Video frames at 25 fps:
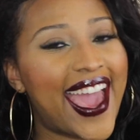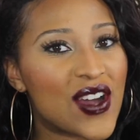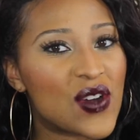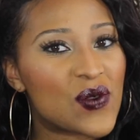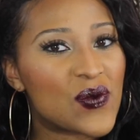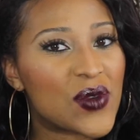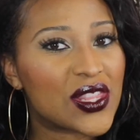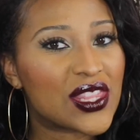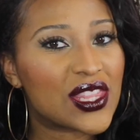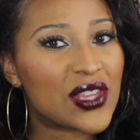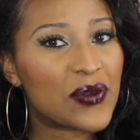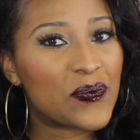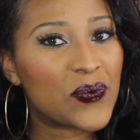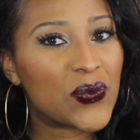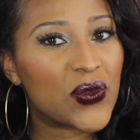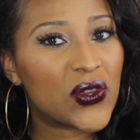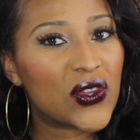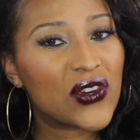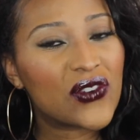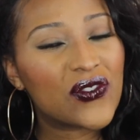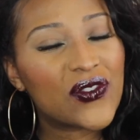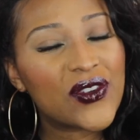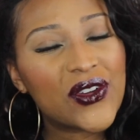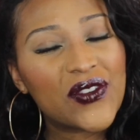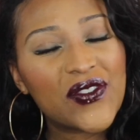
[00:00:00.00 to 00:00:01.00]
with the
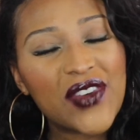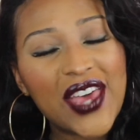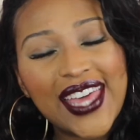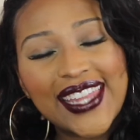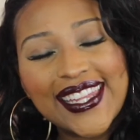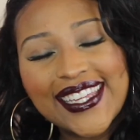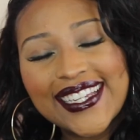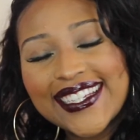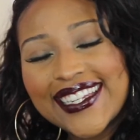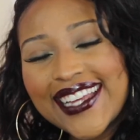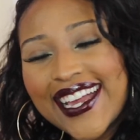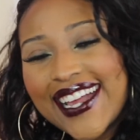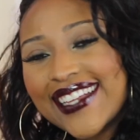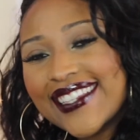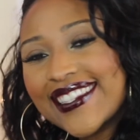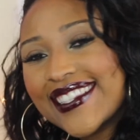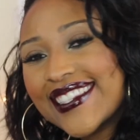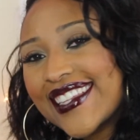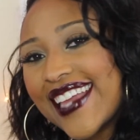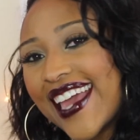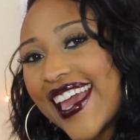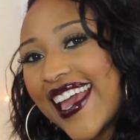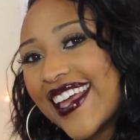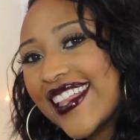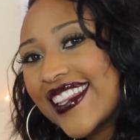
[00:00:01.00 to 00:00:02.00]
beautiful
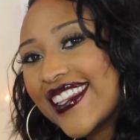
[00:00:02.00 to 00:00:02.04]
Valentine's Day